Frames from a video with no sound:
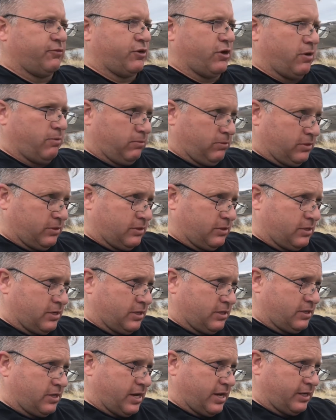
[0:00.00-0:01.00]
trouble and
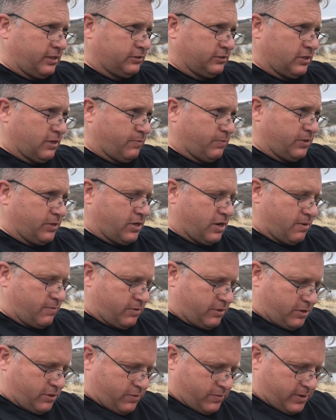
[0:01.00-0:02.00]
it tangles up a time or
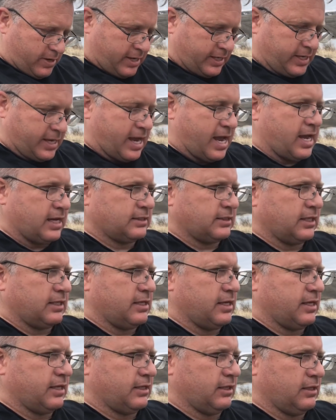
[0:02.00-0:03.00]
two when I cast, I
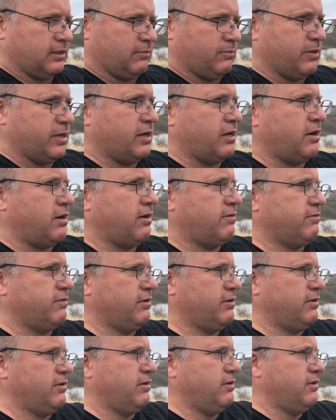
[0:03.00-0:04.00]
take a little bit
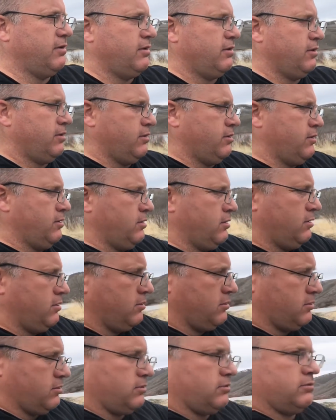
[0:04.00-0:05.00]
off.
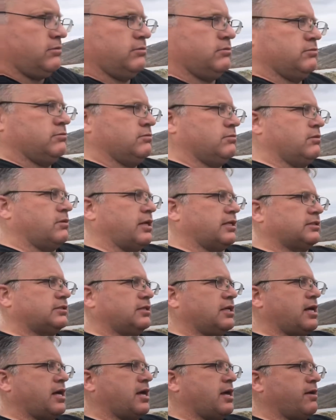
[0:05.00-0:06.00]
So that's
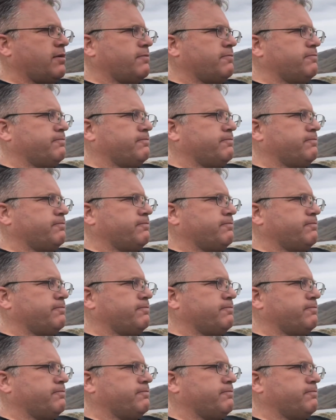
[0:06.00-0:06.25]
that.